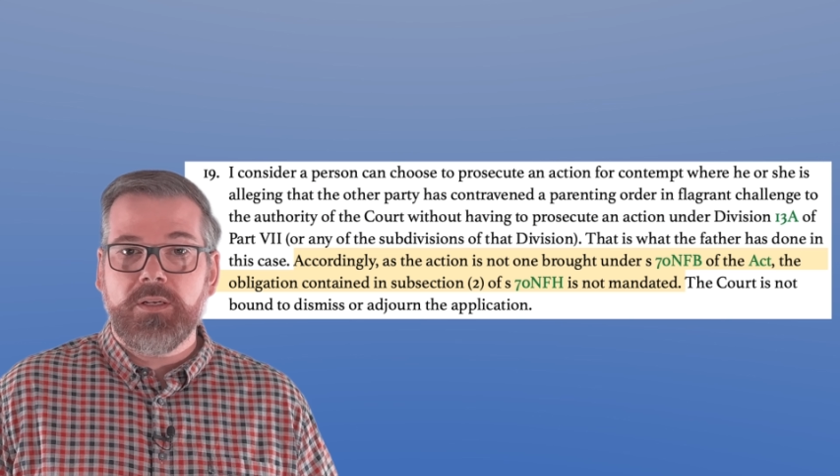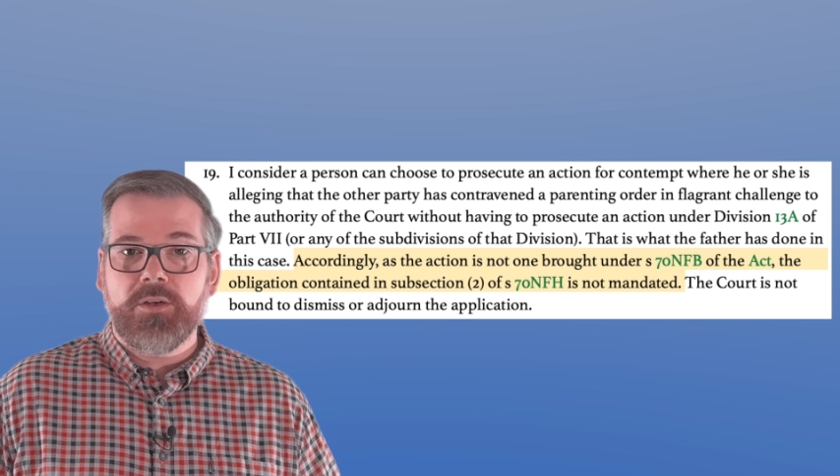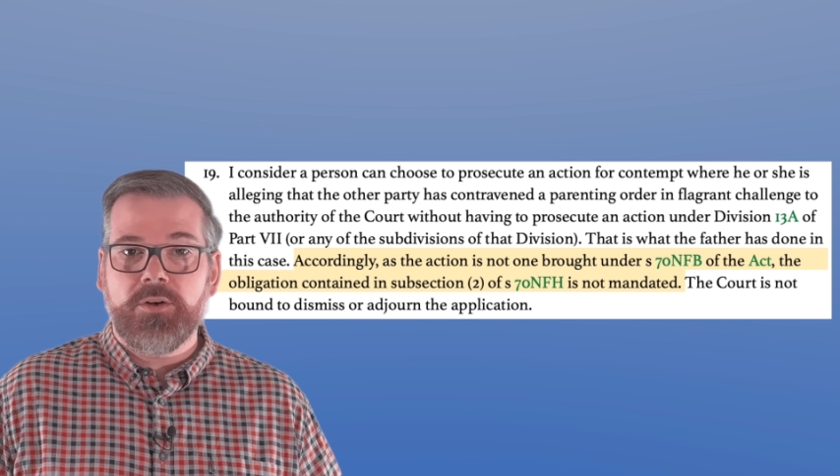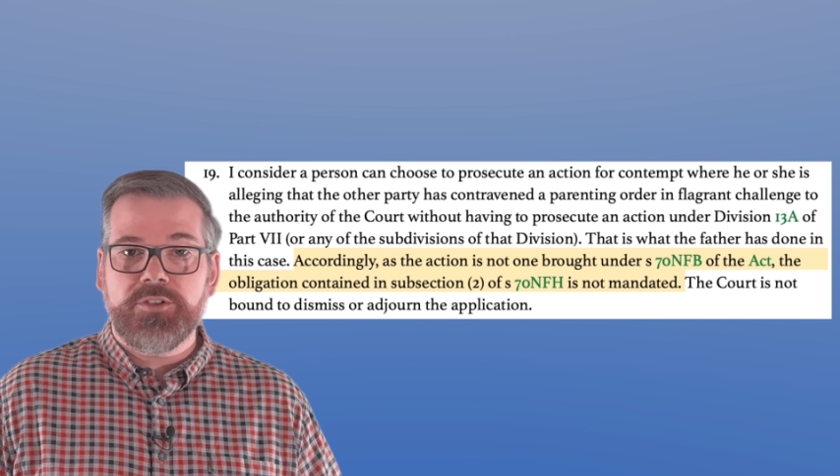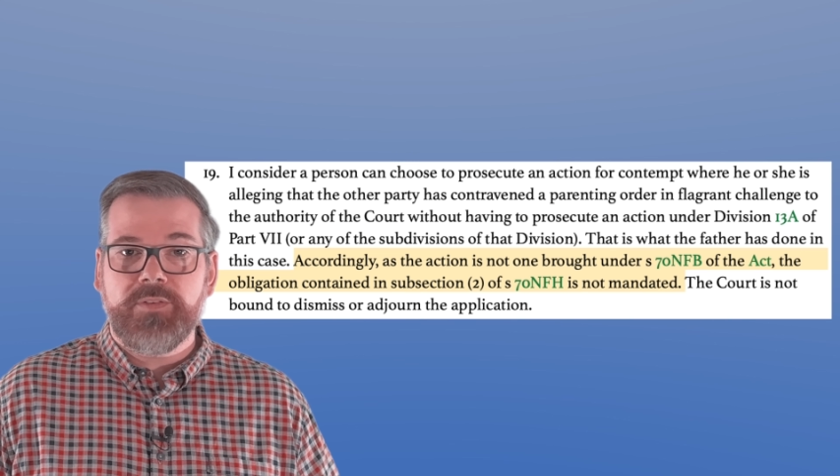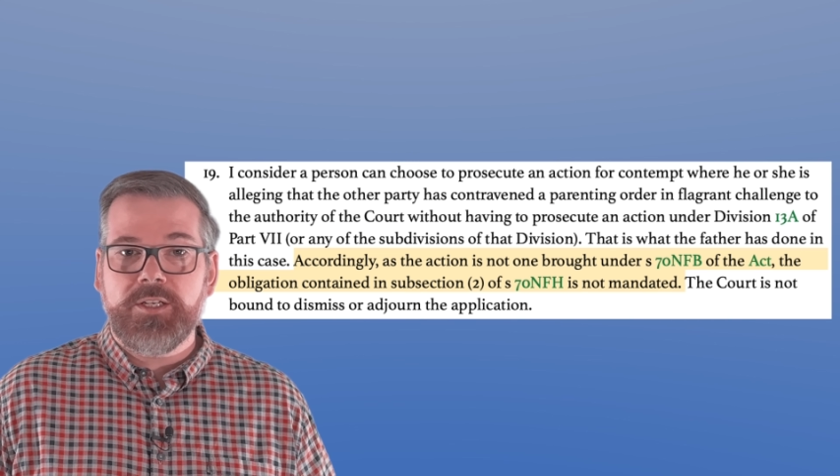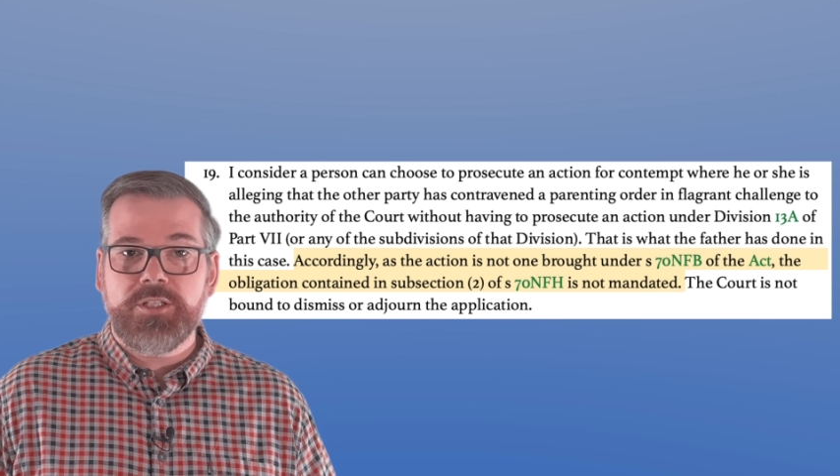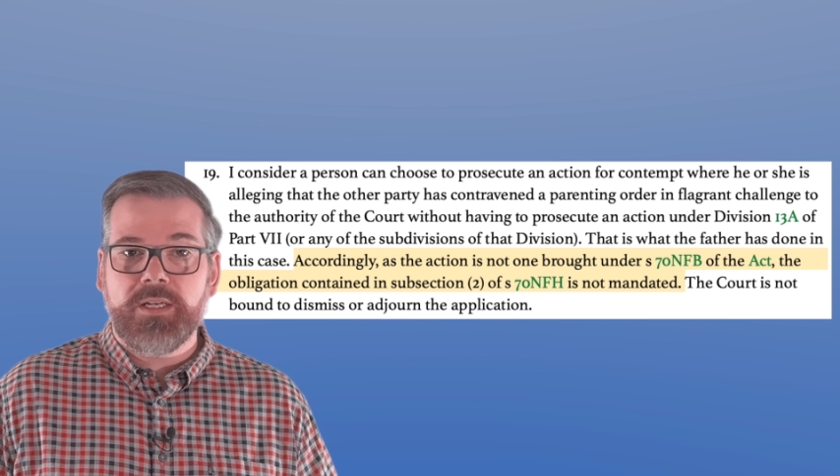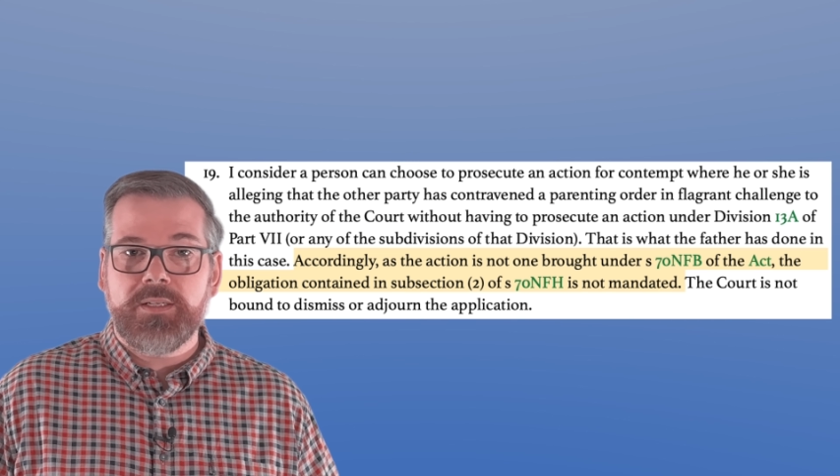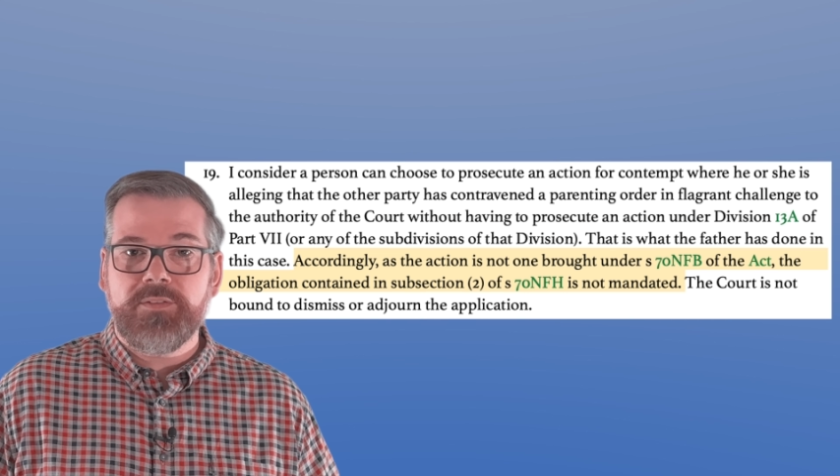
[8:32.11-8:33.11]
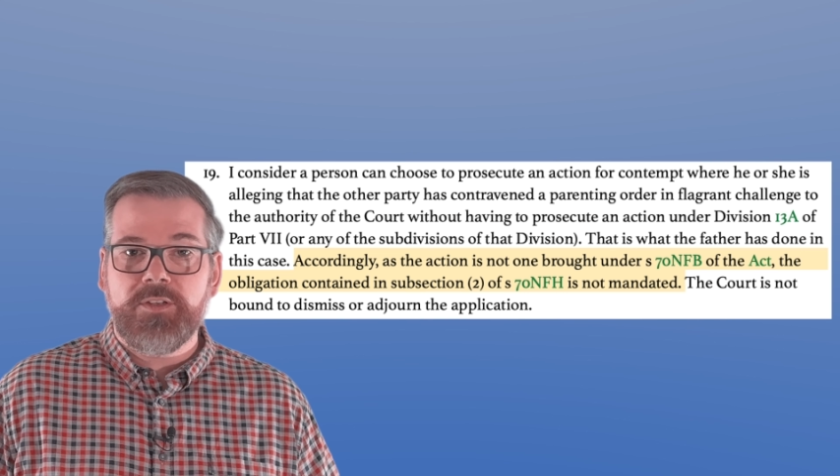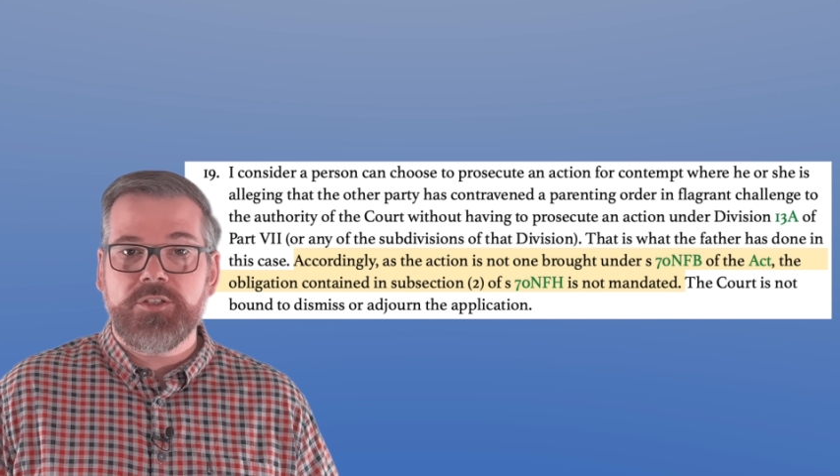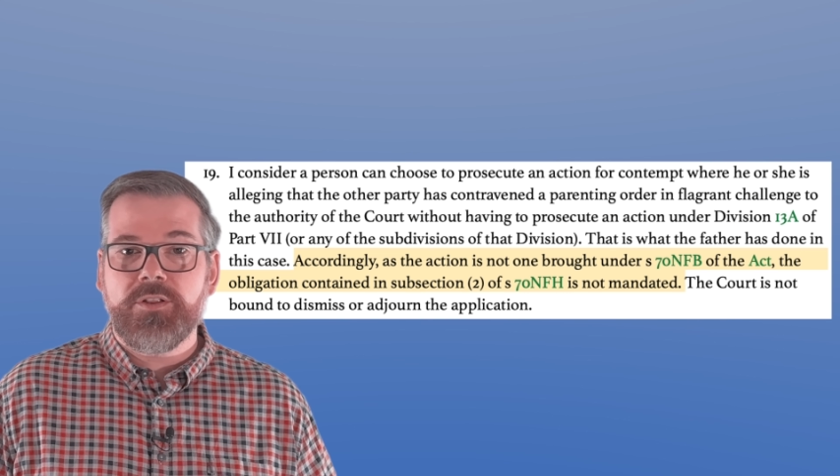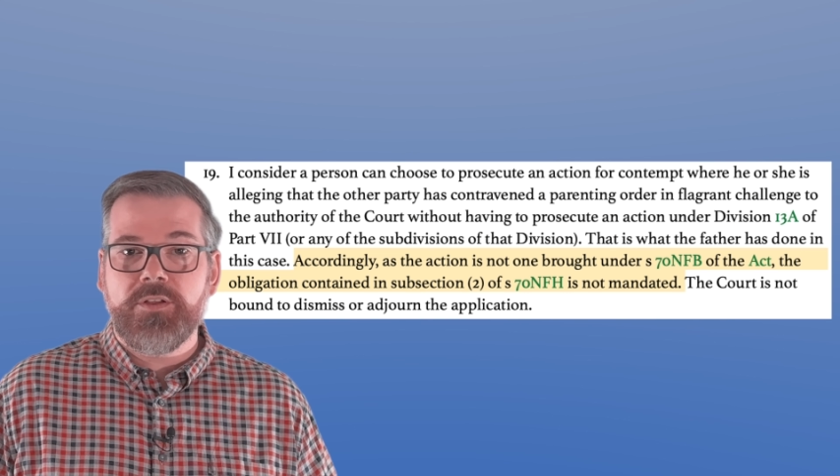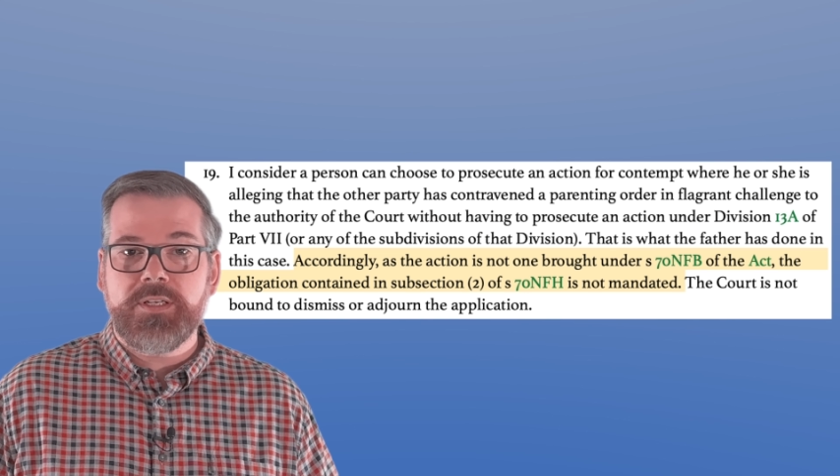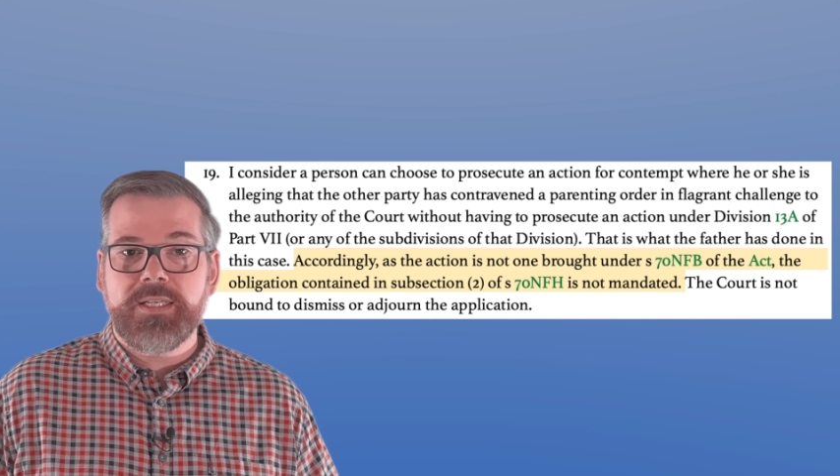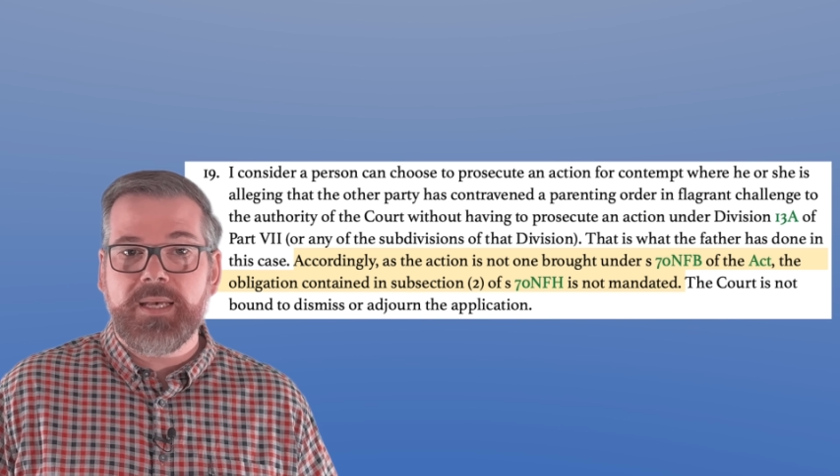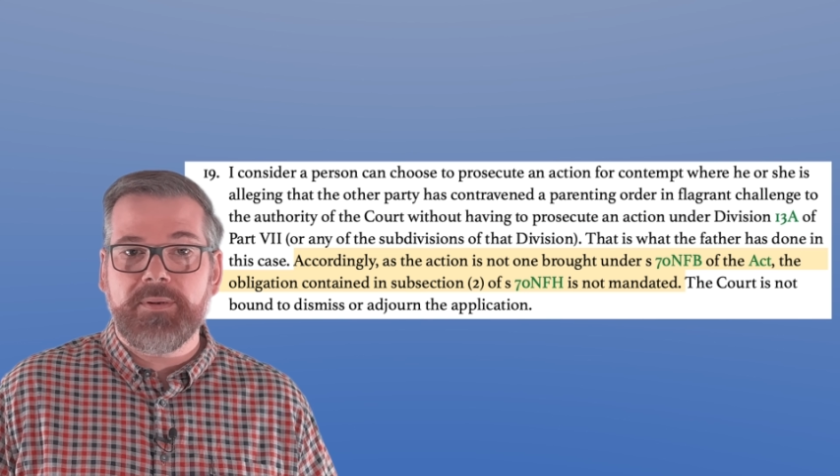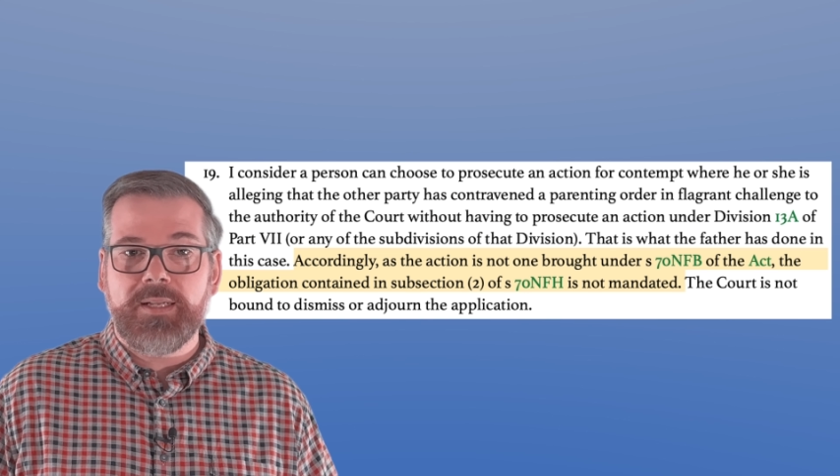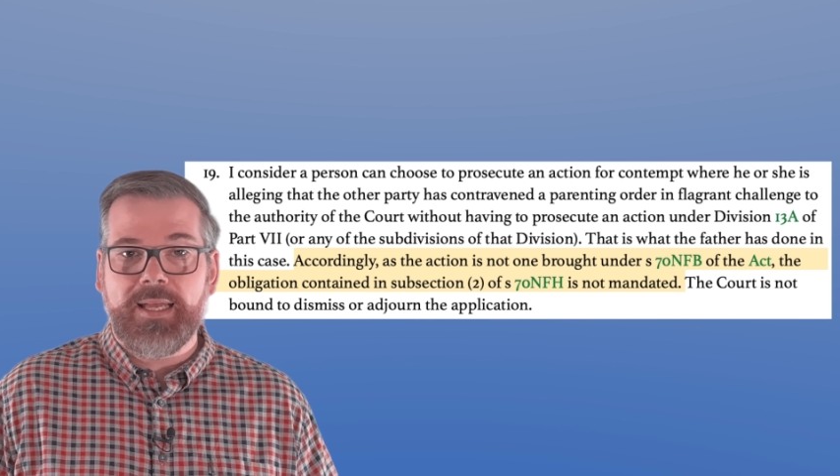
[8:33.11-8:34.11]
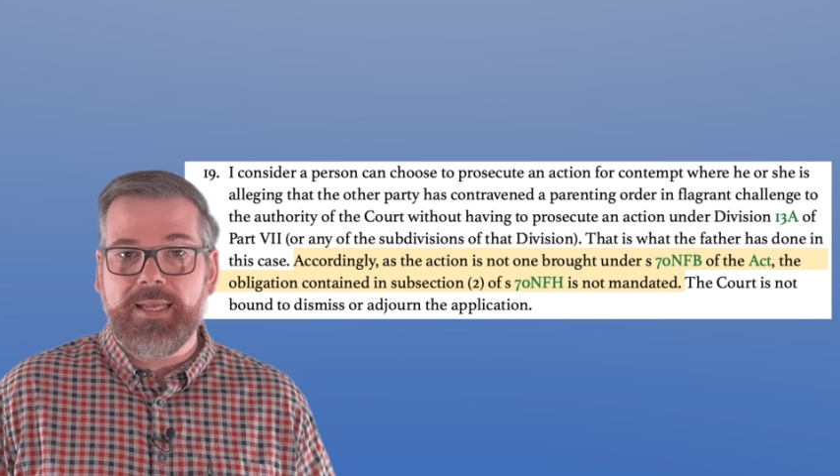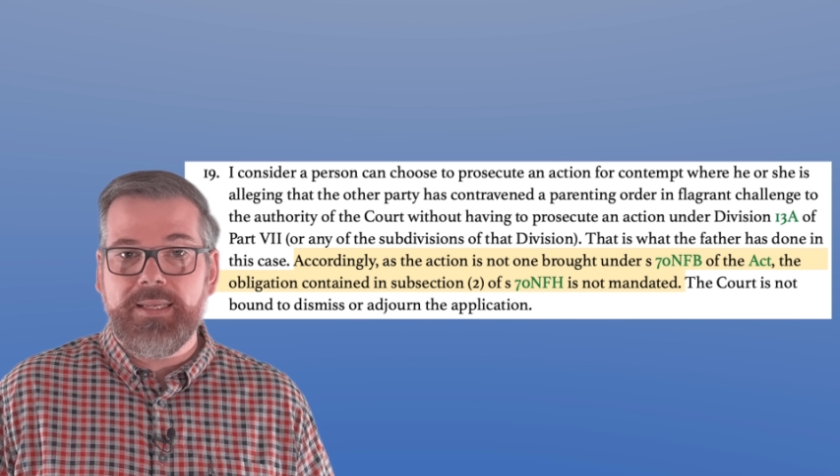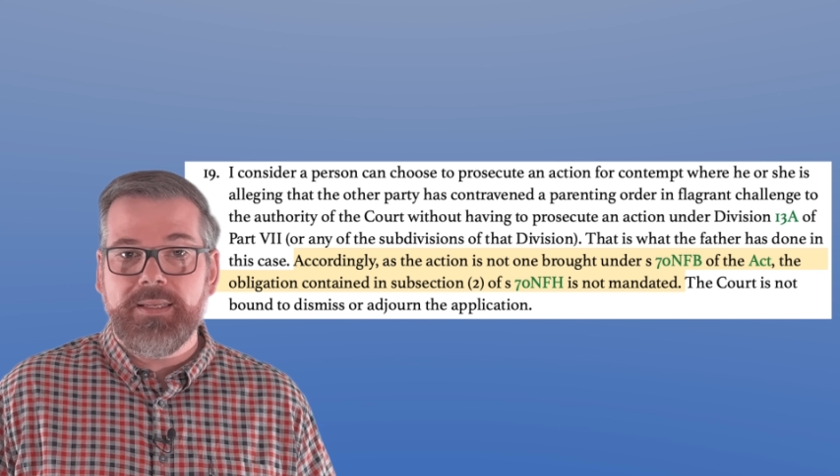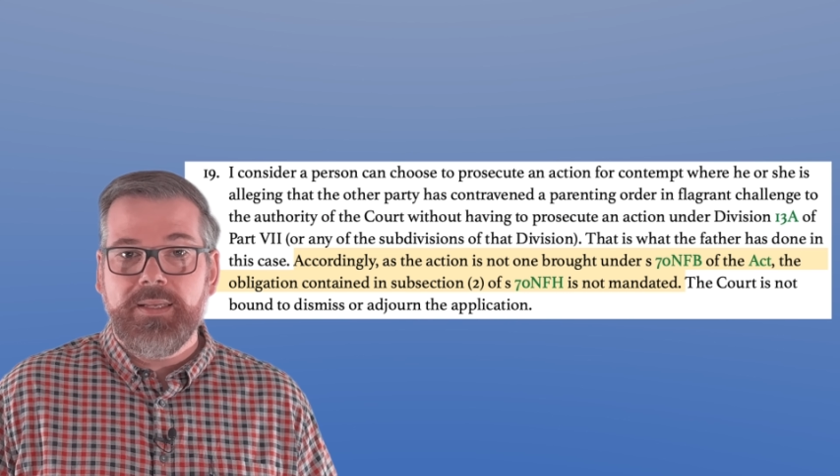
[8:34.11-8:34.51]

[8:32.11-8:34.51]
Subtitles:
a contravention under Division 13 A,